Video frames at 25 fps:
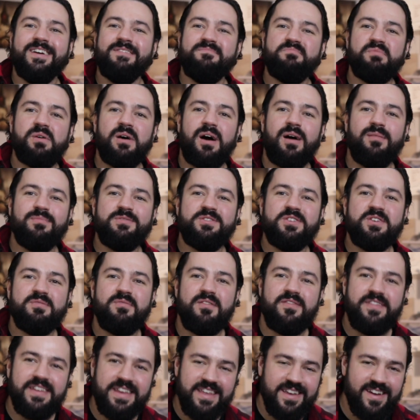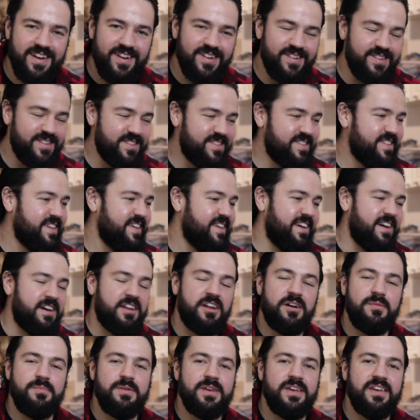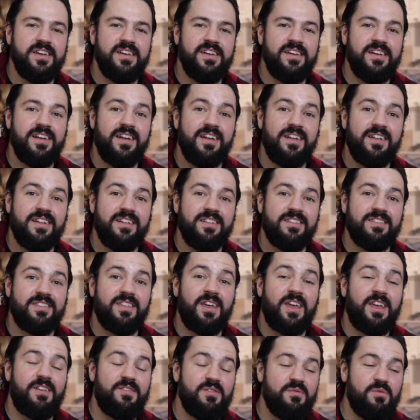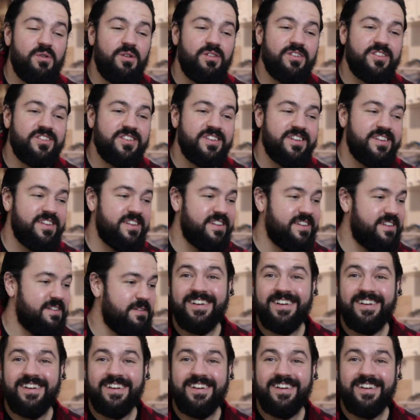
But I'm doing my videos and I'm here. Thank you for watching.